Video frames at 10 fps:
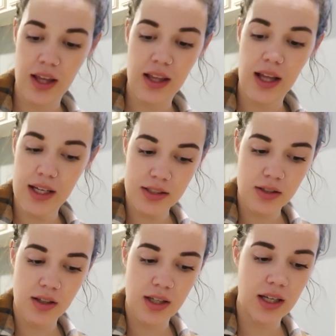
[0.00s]
He likes
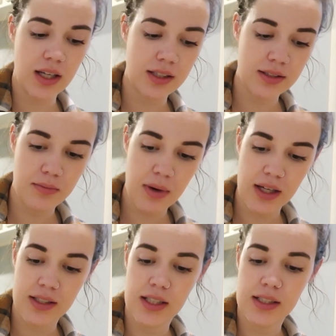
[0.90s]
cooking, he doesn't
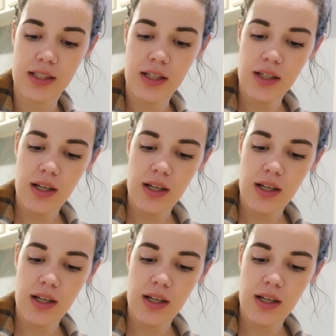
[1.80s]
mind it.